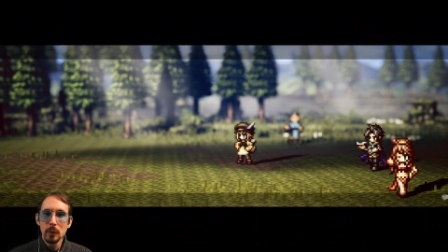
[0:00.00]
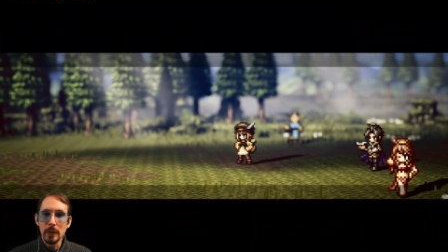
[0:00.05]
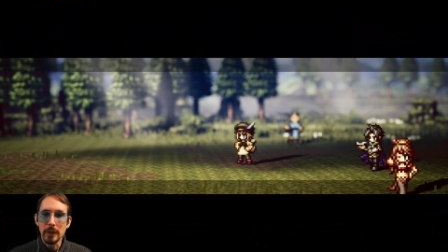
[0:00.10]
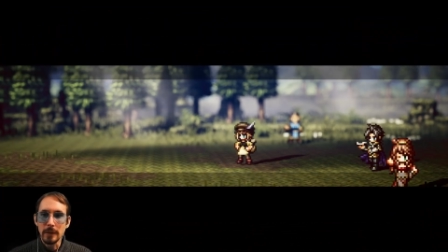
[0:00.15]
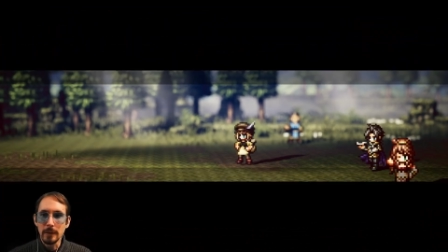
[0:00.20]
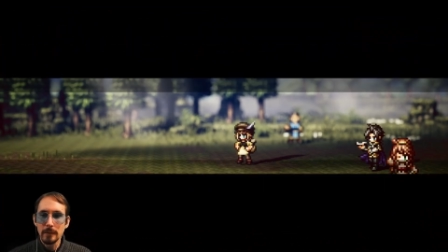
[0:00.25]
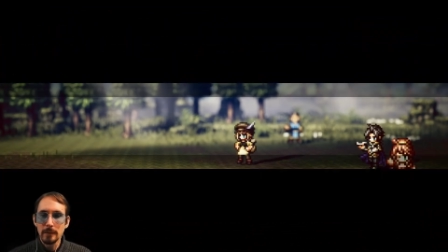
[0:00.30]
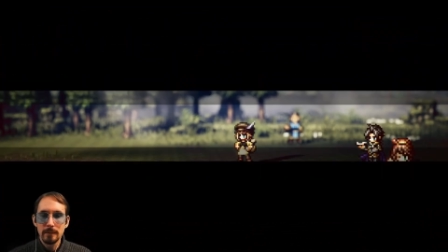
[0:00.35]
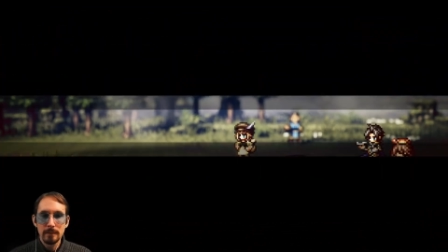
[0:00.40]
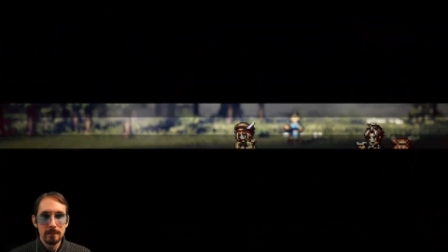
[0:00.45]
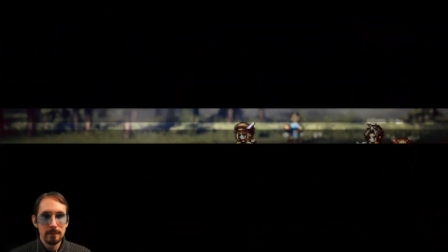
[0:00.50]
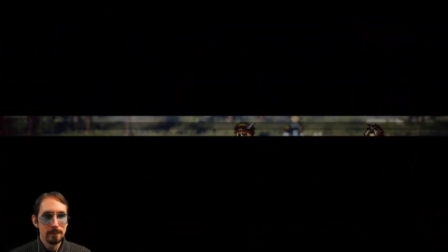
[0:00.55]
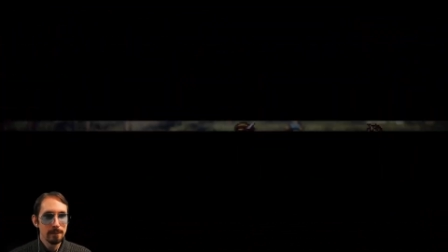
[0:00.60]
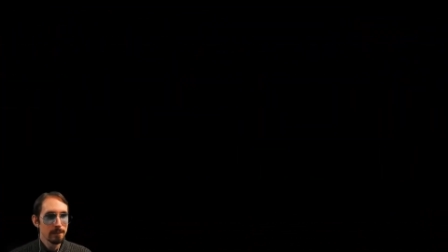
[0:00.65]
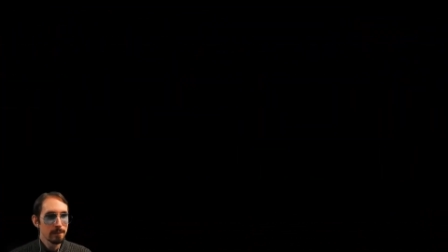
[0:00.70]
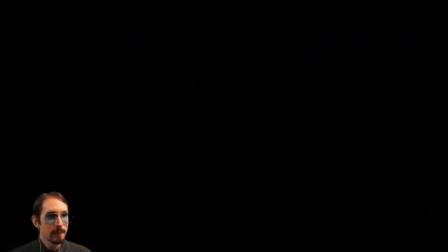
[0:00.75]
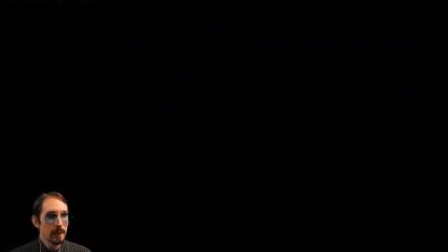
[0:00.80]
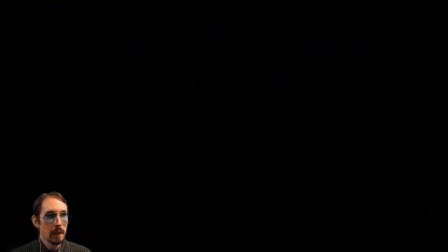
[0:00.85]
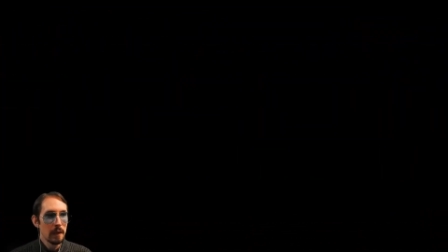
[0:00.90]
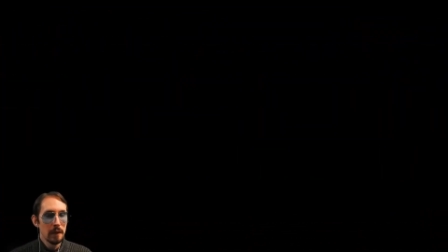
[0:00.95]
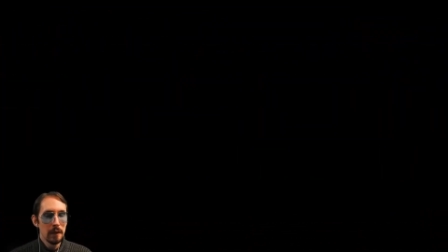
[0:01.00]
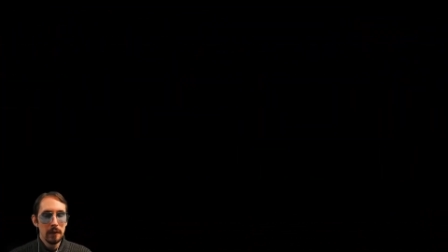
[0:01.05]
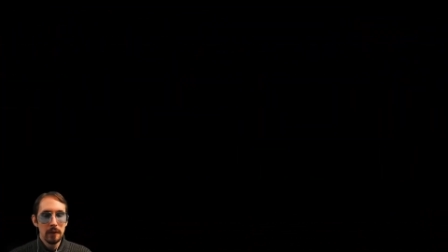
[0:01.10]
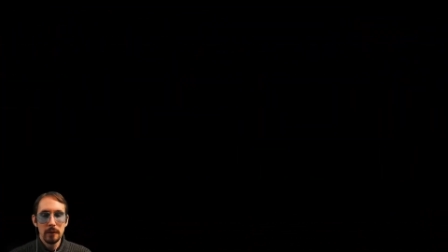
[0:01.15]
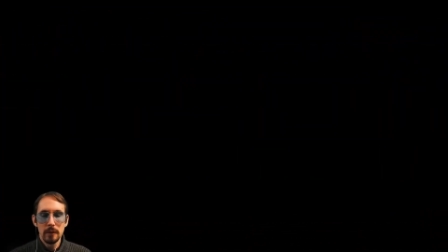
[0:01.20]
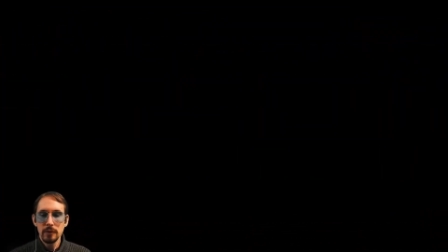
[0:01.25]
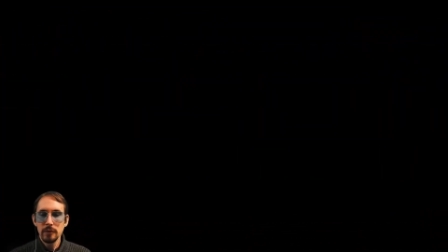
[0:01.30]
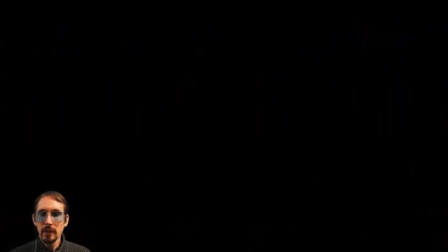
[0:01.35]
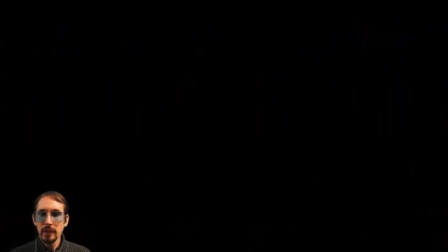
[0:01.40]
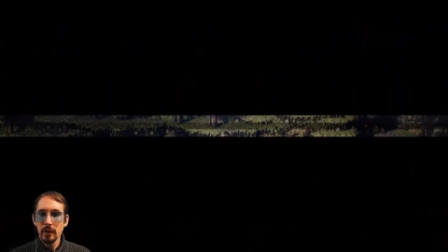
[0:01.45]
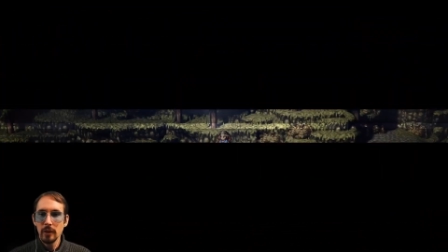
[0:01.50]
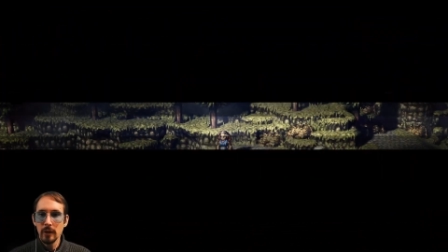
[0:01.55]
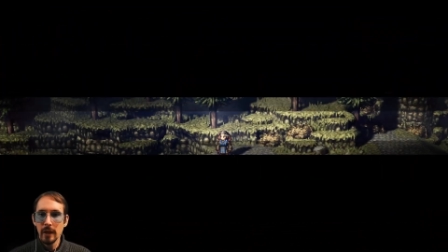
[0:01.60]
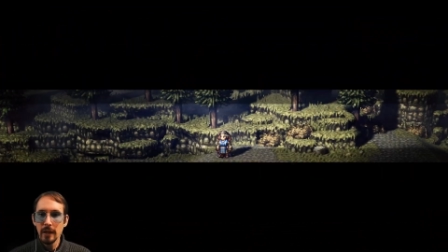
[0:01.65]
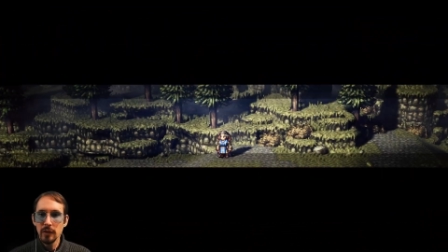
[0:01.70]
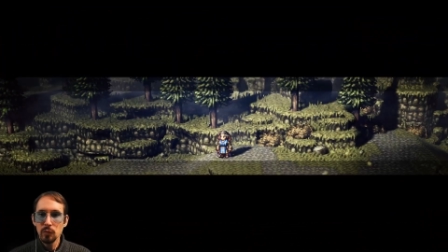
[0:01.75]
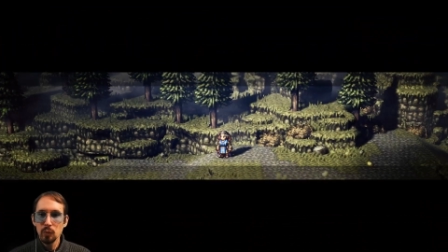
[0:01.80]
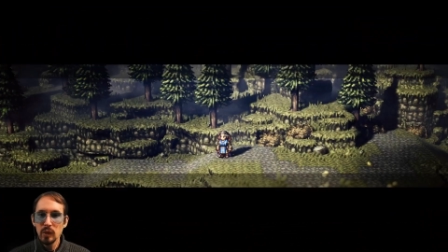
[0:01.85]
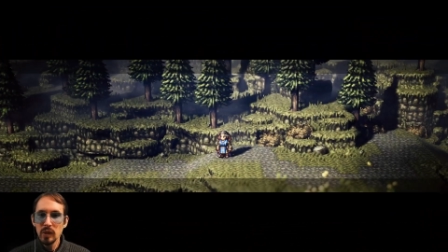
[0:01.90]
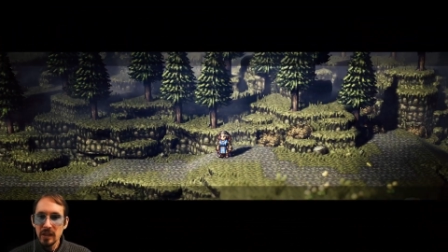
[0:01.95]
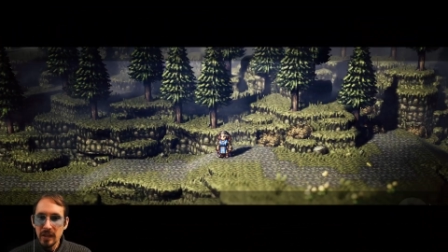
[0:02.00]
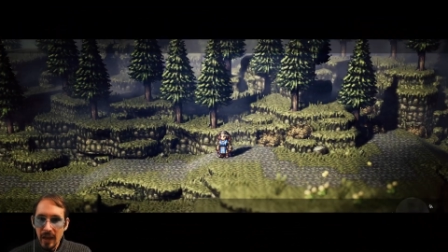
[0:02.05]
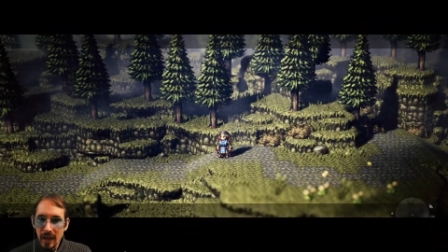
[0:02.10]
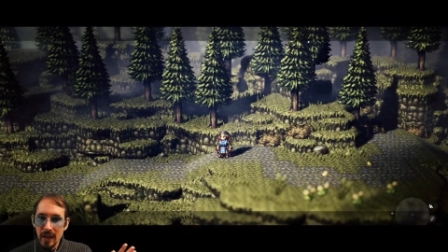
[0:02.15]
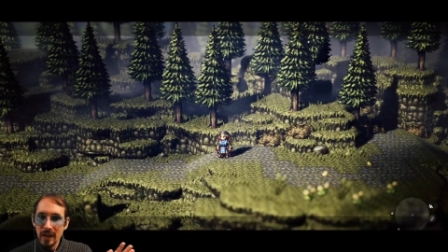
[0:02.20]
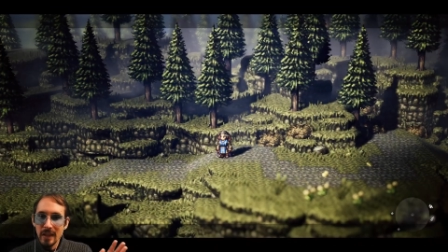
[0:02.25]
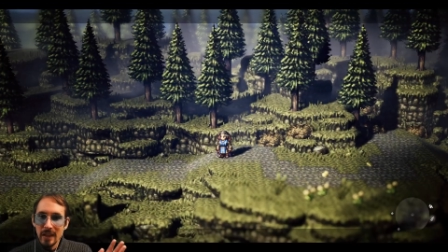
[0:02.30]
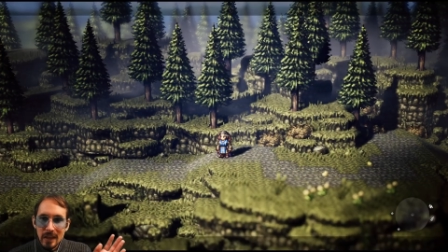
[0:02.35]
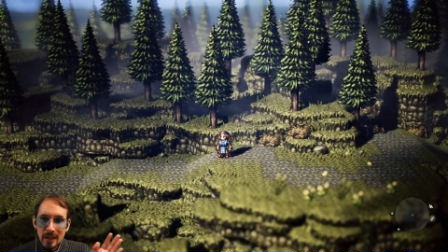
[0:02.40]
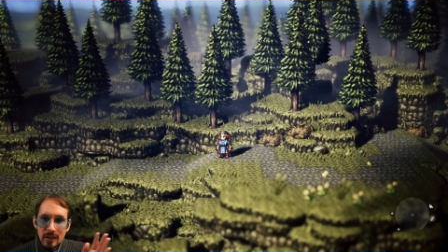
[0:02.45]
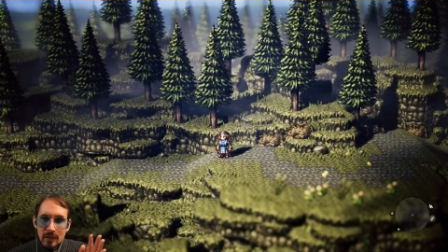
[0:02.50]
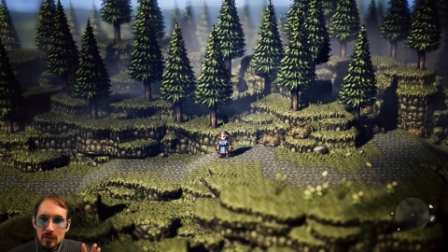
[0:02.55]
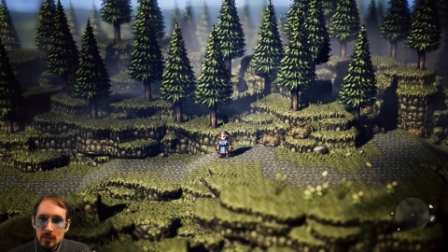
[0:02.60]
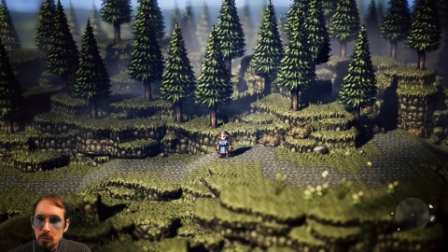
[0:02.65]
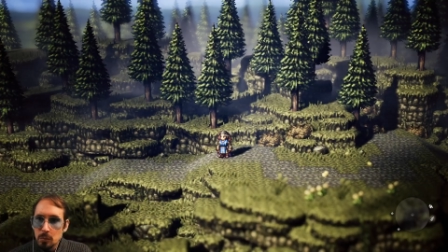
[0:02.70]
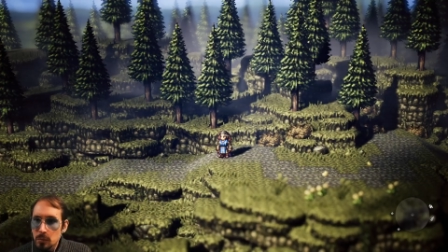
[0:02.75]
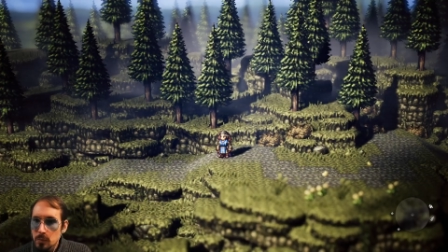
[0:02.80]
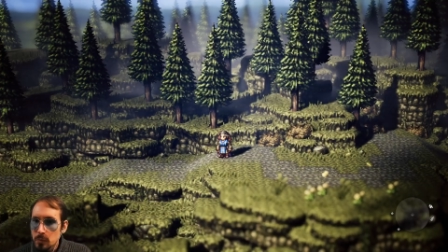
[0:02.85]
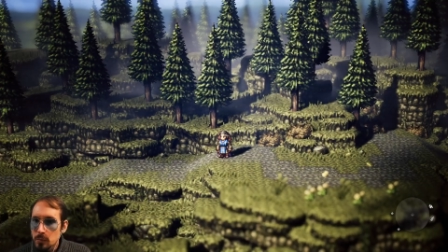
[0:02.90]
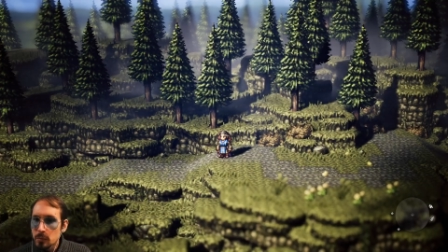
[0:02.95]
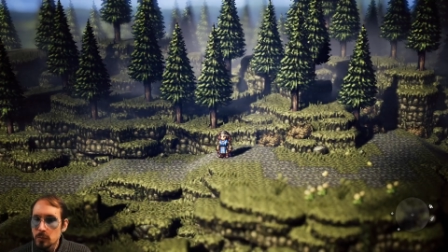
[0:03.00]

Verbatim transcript: Good. Looks like our XP gain is